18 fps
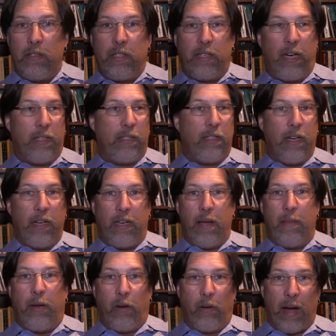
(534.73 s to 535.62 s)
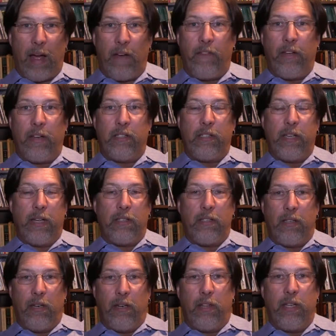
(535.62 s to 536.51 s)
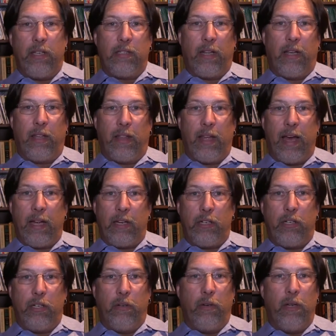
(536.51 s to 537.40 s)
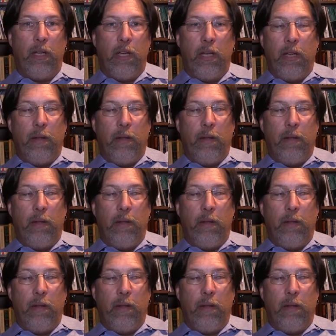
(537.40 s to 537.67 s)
so let's say demographic sets and things like that, to